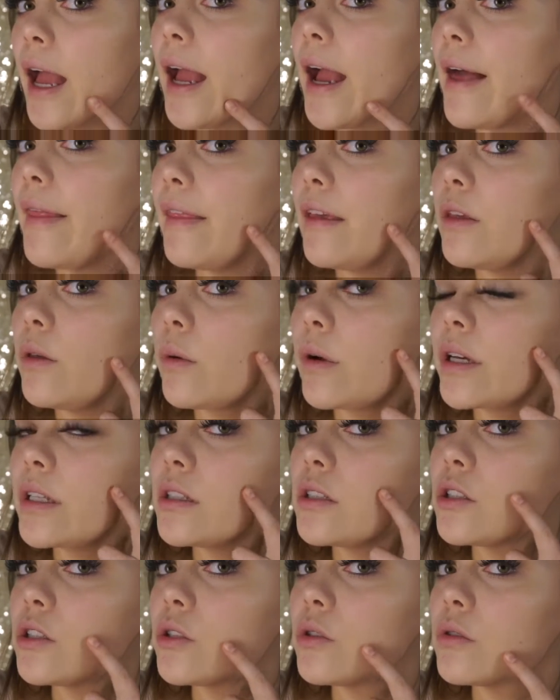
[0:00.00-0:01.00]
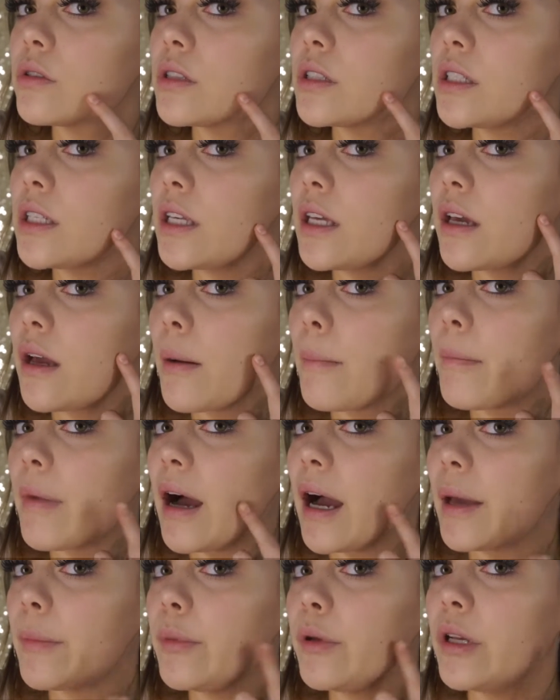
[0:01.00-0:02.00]
and then you can still see
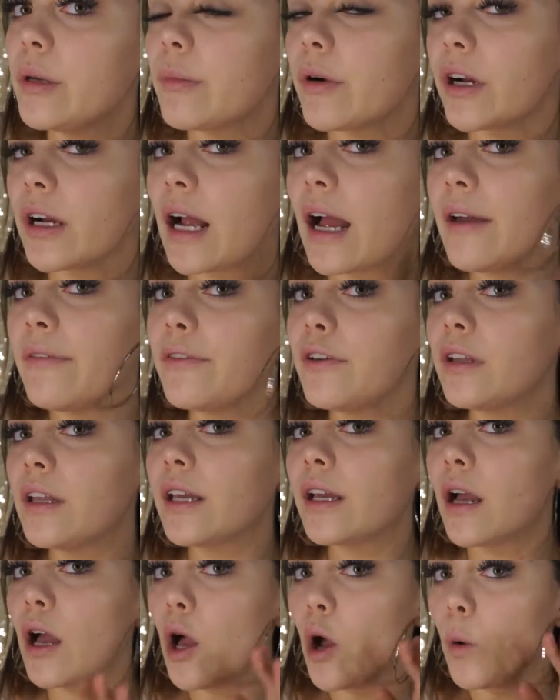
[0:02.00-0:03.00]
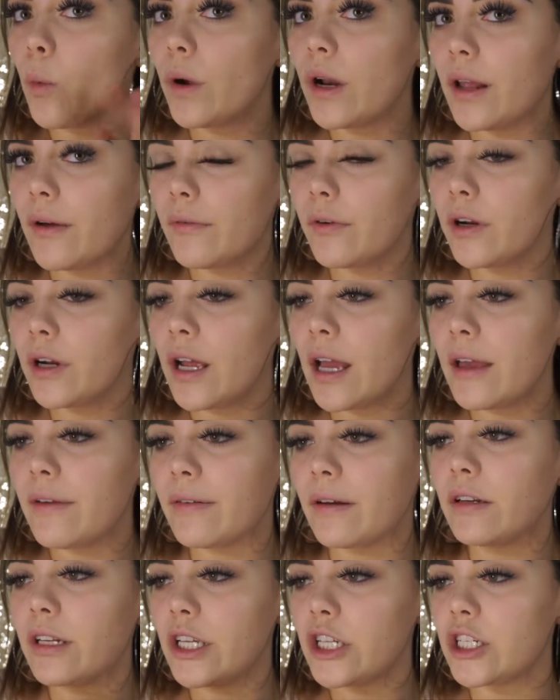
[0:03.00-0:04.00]
my beauty mark. I feel like whenever a
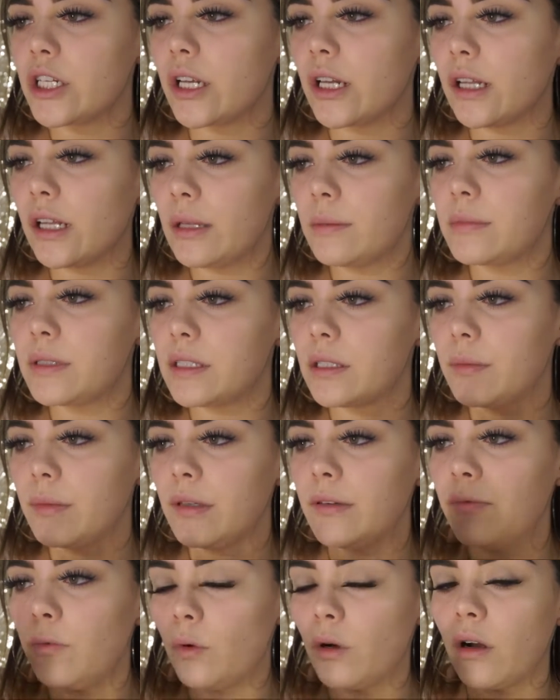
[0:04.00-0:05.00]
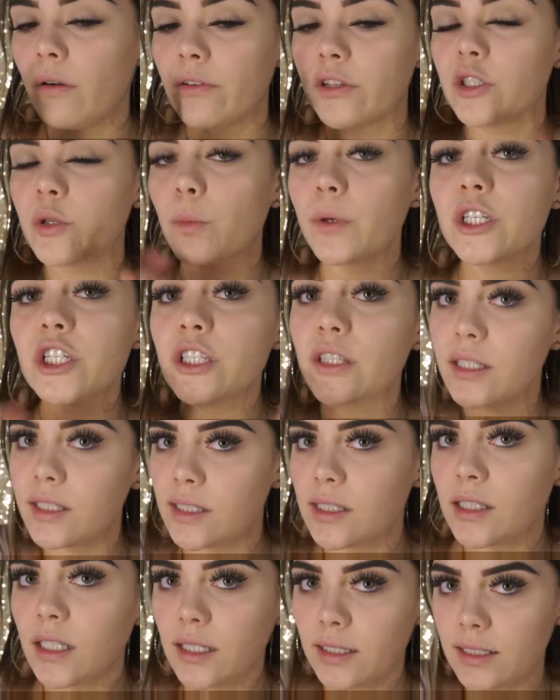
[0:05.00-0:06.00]
foundation claims to be full coverage, which
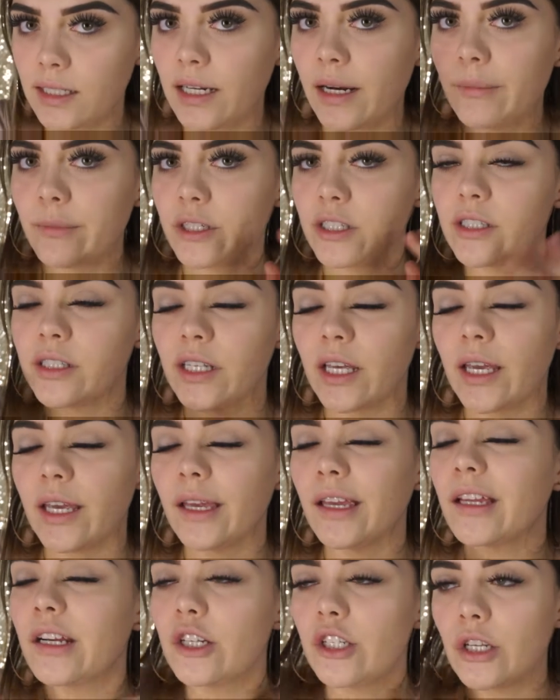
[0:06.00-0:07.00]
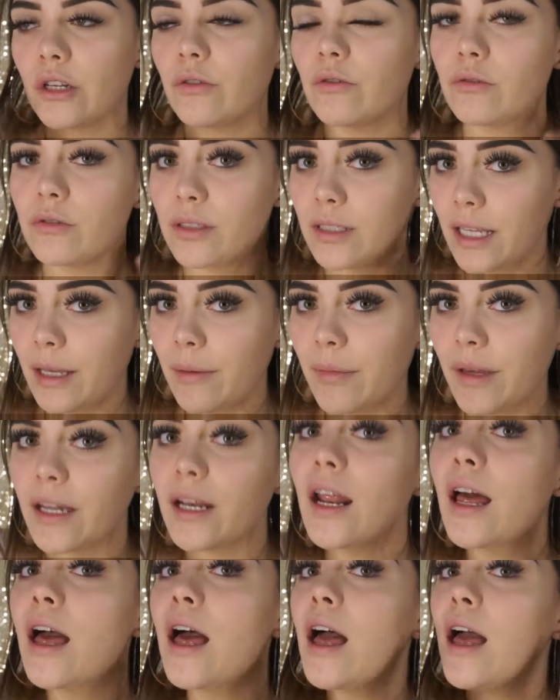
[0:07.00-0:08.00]
this doesn't, I'm just saying in a general
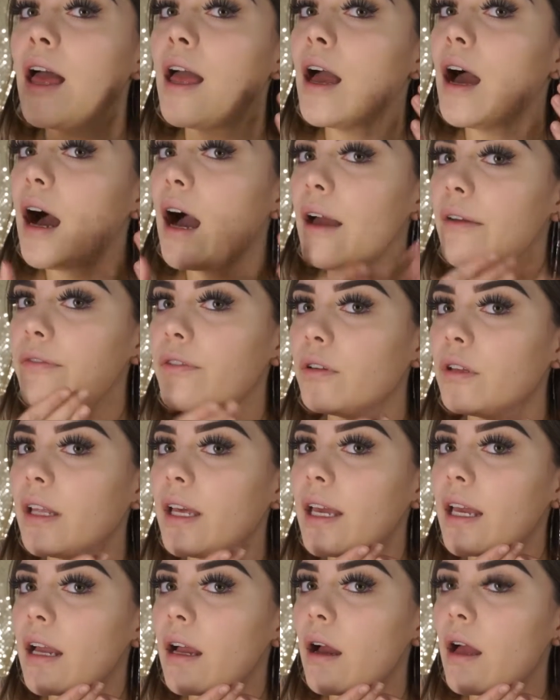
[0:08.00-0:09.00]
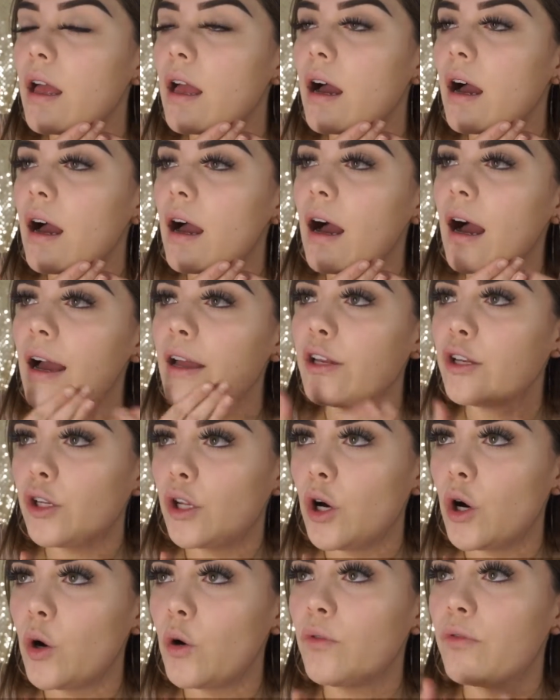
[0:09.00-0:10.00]
statement, I feel like I
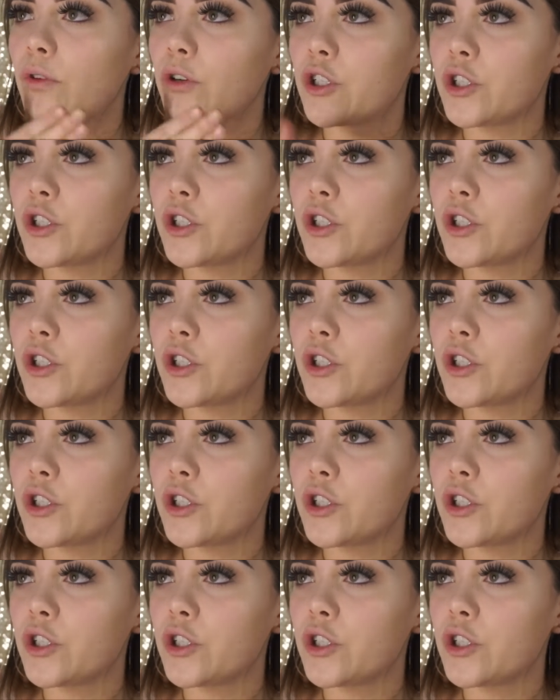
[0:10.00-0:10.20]
know for